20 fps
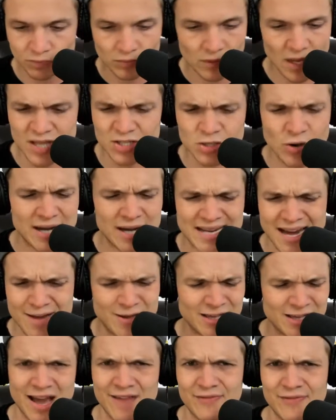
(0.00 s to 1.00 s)
It's a great day to be
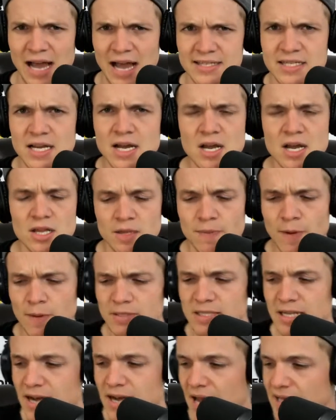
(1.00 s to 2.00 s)
alive, guys. The
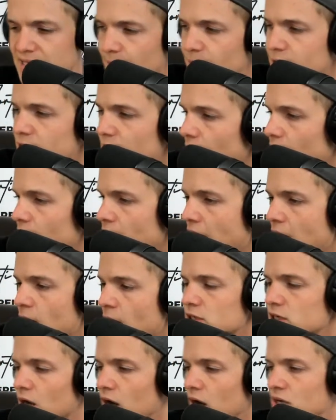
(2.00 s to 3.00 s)
purpose of today's episode, I
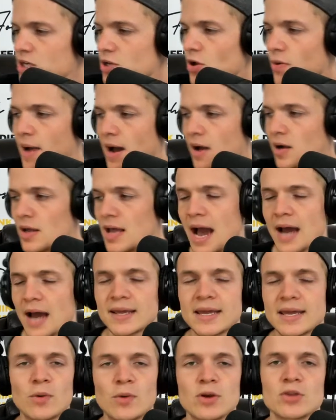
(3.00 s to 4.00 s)
want to talk to you about how to
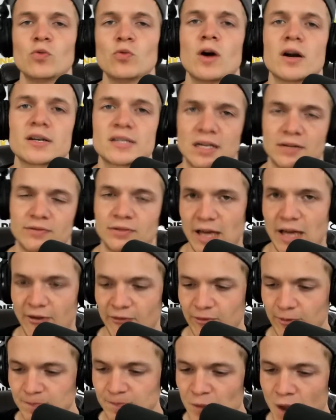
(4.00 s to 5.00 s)
get what you want out of
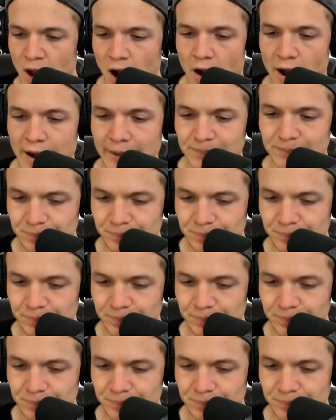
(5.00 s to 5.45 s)
life. All right.